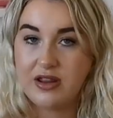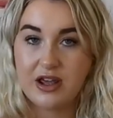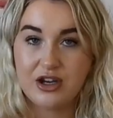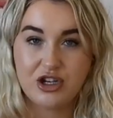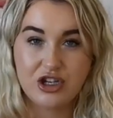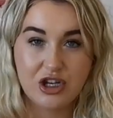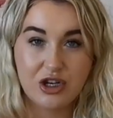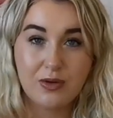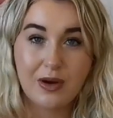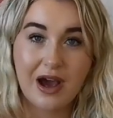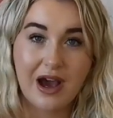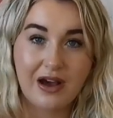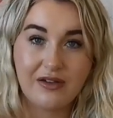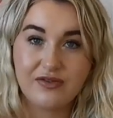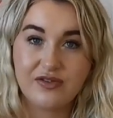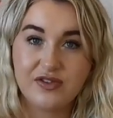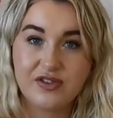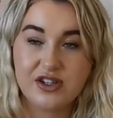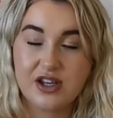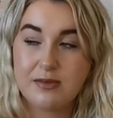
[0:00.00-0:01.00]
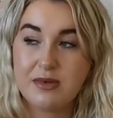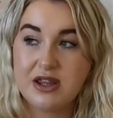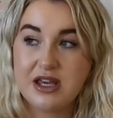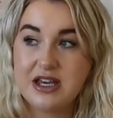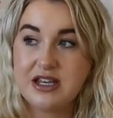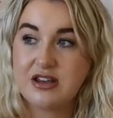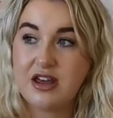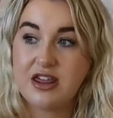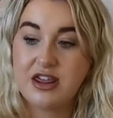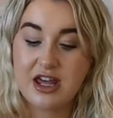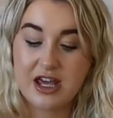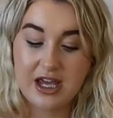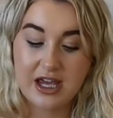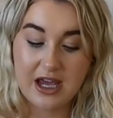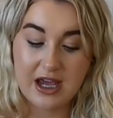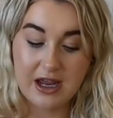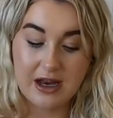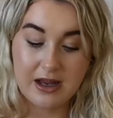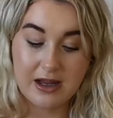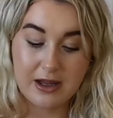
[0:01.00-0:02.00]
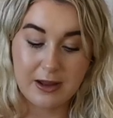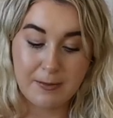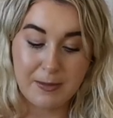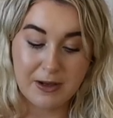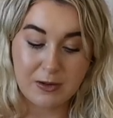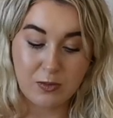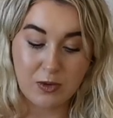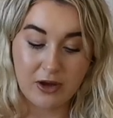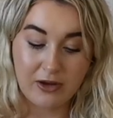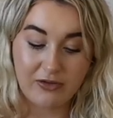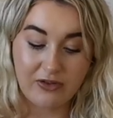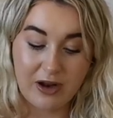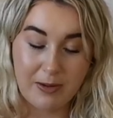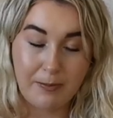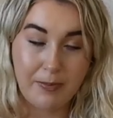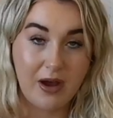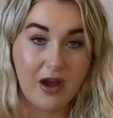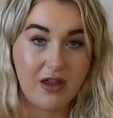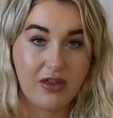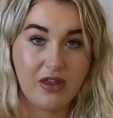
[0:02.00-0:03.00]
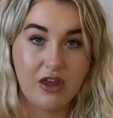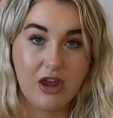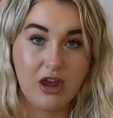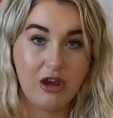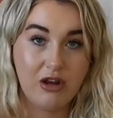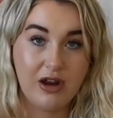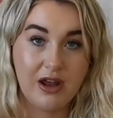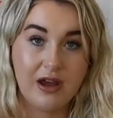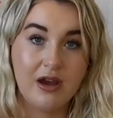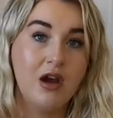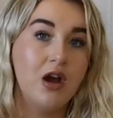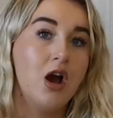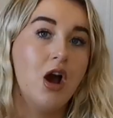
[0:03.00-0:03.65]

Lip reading: They do have some of these, I think, in the midwife-led birthing unit.